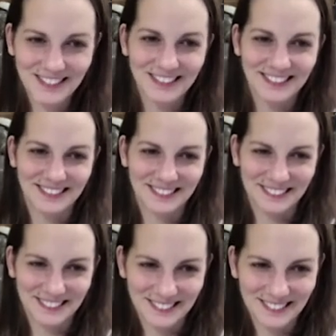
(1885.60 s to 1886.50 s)

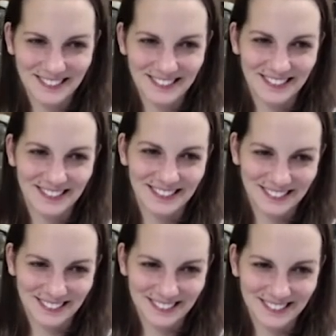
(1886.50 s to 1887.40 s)

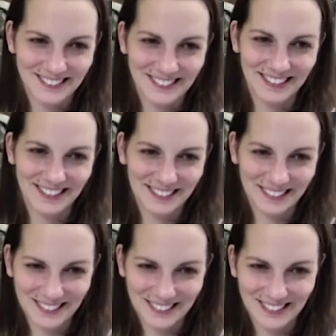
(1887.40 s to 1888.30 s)

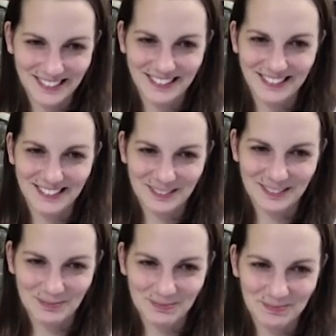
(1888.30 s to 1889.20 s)

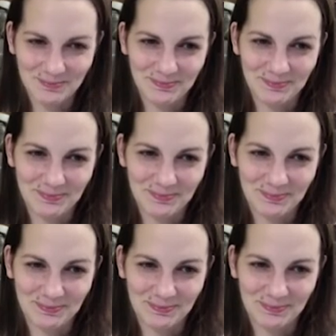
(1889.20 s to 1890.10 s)

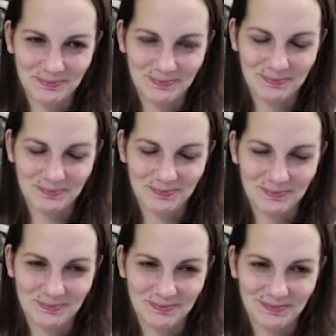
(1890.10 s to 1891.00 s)

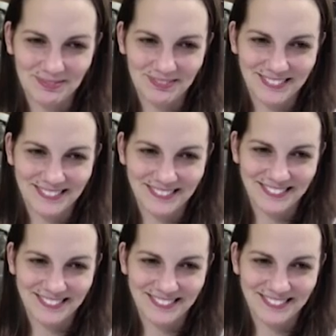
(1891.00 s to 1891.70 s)
This person isn't speaking.